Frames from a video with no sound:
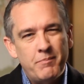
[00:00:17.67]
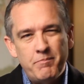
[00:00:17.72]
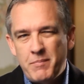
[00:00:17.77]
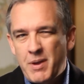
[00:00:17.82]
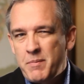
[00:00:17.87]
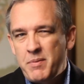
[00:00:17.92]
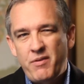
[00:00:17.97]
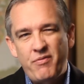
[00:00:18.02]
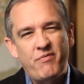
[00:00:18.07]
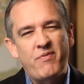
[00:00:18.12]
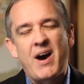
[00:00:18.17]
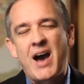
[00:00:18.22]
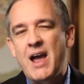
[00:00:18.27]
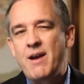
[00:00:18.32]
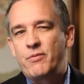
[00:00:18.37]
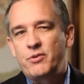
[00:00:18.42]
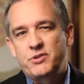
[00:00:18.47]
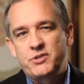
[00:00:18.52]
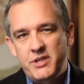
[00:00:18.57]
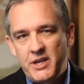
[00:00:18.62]
maybe
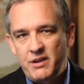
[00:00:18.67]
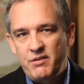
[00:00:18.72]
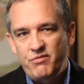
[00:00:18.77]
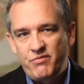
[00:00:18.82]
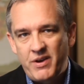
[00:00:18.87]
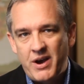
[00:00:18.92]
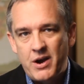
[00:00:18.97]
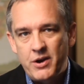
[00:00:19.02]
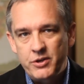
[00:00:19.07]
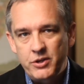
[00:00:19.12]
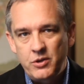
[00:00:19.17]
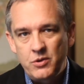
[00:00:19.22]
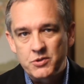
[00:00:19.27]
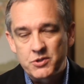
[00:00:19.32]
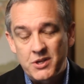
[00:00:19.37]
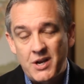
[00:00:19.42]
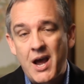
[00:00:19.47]
5 or 10 values.